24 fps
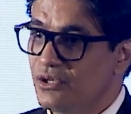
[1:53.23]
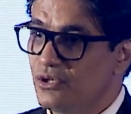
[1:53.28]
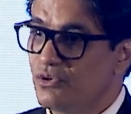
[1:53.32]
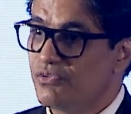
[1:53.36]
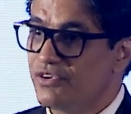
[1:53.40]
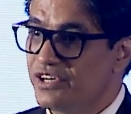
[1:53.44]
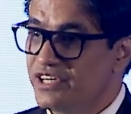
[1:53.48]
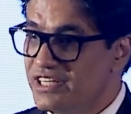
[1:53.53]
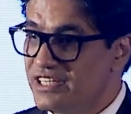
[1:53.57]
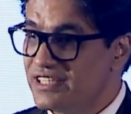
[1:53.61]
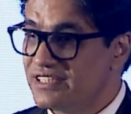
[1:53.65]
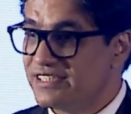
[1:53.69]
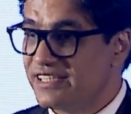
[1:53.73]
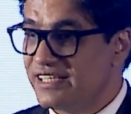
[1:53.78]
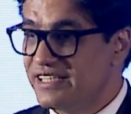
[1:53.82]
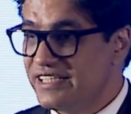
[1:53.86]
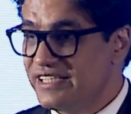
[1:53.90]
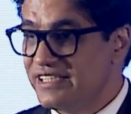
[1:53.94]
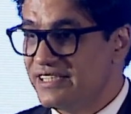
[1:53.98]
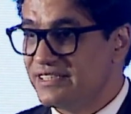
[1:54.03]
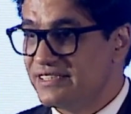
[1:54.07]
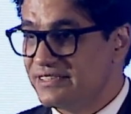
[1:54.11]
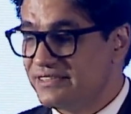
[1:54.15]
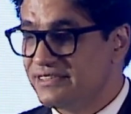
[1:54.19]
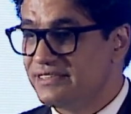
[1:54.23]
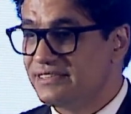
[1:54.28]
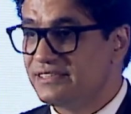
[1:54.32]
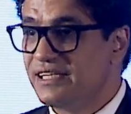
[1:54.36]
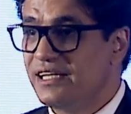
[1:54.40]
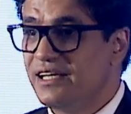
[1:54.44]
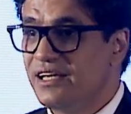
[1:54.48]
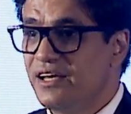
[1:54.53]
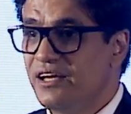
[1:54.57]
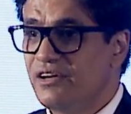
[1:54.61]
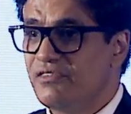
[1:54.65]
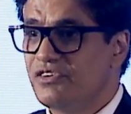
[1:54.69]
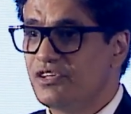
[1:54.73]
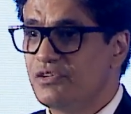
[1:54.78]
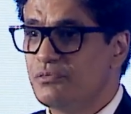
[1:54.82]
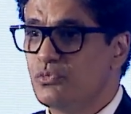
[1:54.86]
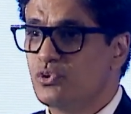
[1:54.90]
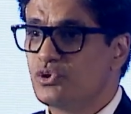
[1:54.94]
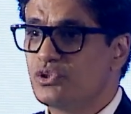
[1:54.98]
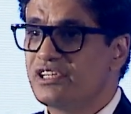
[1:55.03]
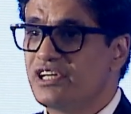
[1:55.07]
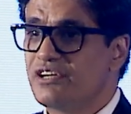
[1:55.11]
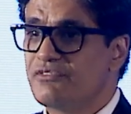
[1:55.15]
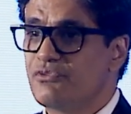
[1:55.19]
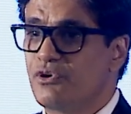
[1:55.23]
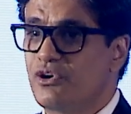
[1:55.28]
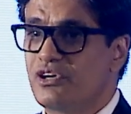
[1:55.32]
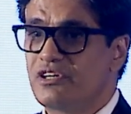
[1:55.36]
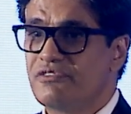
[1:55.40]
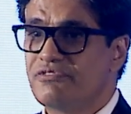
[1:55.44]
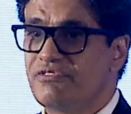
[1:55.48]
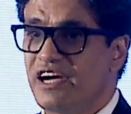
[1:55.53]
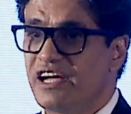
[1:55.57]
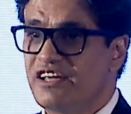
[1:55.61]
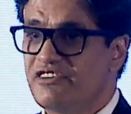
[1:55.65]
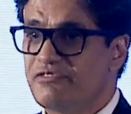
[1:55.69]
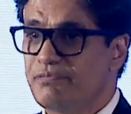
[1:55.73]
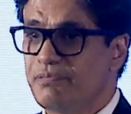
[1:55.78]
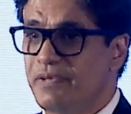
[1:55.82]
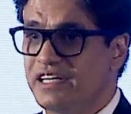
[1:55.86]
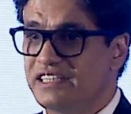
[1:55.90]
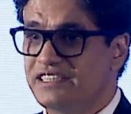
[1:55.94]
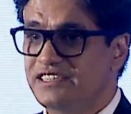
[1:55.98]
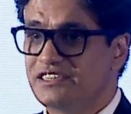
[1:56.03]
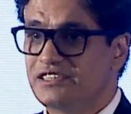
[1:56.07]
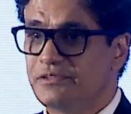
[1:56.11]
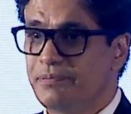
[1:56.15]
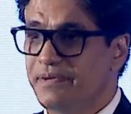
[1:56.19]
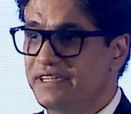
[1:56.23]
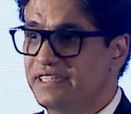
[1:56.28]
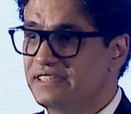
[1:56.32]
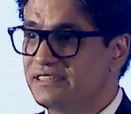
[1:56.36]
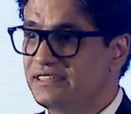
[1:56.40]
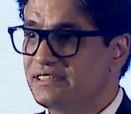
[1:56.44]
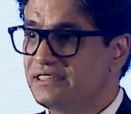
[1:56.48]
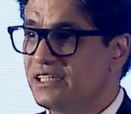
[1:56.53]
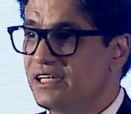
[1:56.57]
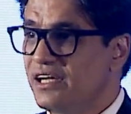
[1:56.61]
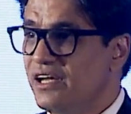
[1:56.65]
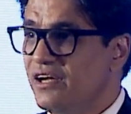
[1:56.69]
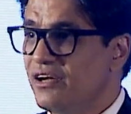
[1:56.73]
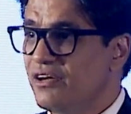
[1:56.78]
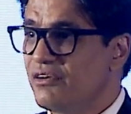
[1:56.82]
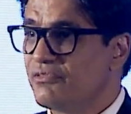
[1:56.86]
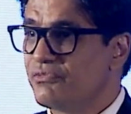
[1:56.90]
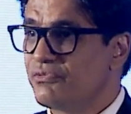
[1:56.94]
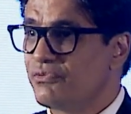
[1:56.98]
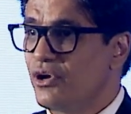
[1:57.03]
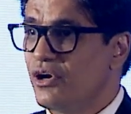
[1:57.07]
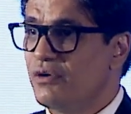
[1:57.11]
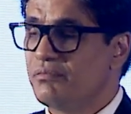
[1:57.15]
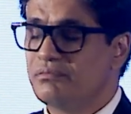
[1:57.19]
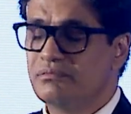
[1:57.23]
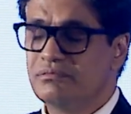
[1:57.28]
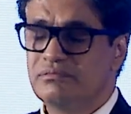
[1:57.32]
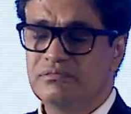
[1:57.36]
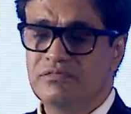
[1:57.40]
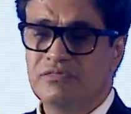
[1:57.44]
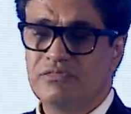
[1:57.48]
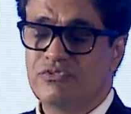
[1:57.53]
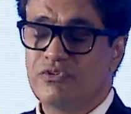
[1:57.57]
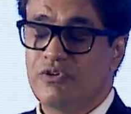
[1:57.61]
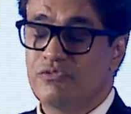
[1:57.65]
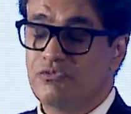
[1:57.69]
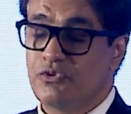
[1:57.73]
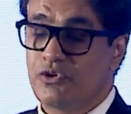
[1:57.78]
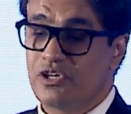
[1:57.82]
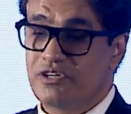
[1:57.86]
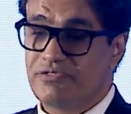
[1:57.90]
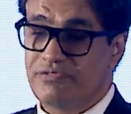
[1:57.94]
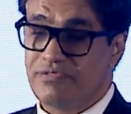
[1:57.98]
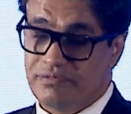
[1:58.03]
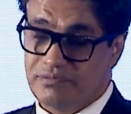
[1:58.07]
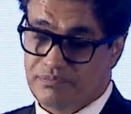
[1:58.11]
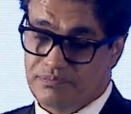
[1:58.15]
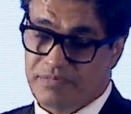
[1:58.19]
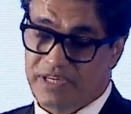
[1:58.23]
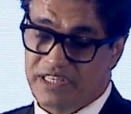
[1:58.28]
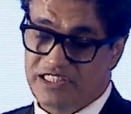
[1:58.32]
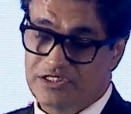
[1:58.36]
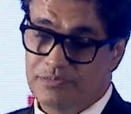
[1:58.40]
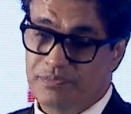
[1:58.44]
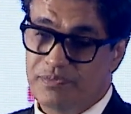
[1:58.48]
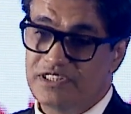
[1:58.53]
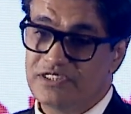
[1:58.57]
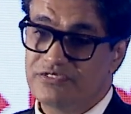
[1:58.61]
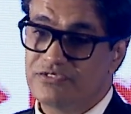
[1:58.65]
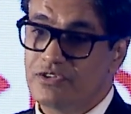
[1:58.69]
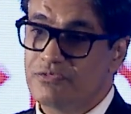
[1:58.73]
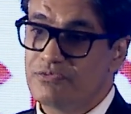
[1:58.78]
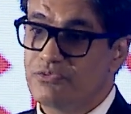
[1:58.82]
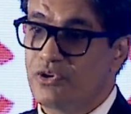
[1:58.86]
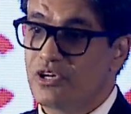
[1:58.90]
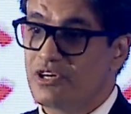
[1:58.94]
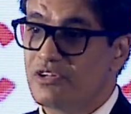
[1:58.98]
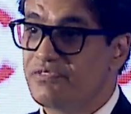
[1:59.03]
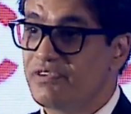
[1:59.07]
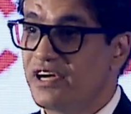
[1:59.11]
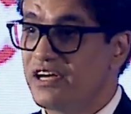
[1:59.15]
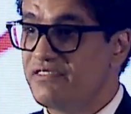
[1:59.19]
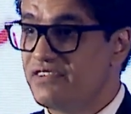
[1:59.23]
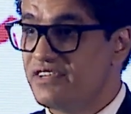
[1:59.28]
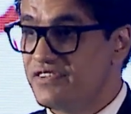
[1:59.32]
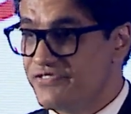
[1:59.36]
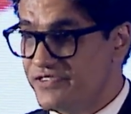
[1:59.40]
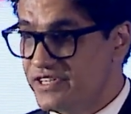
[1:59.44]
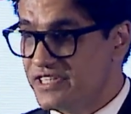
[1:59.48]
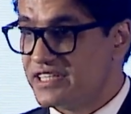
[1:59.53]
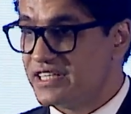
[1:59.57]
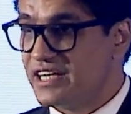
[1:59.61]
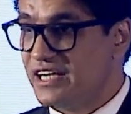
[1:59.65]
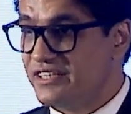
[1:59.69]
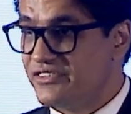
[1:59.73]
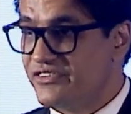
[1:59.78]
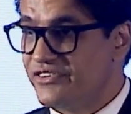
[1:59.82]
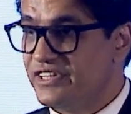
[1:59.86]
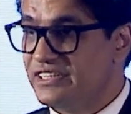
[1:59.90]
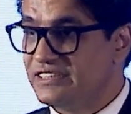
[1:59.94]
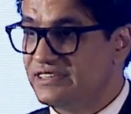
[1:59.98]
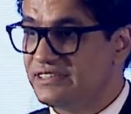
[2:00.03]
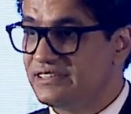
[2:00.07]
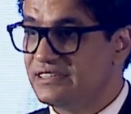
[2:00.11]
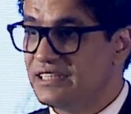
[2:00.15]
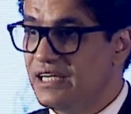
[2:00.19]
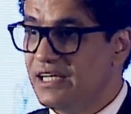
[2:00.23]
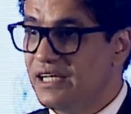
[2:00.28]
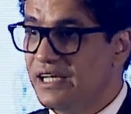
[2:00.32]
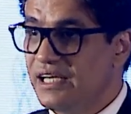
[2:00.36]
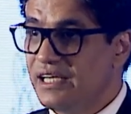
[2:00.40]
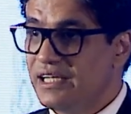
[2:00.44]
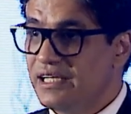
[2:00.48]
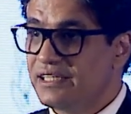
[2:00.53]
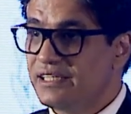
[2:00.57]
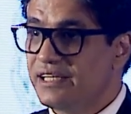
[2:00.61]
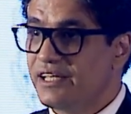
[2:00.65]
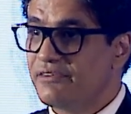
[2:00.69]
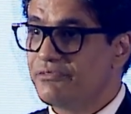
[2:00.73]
years and years, with more than 45 participants from 45 different countries, they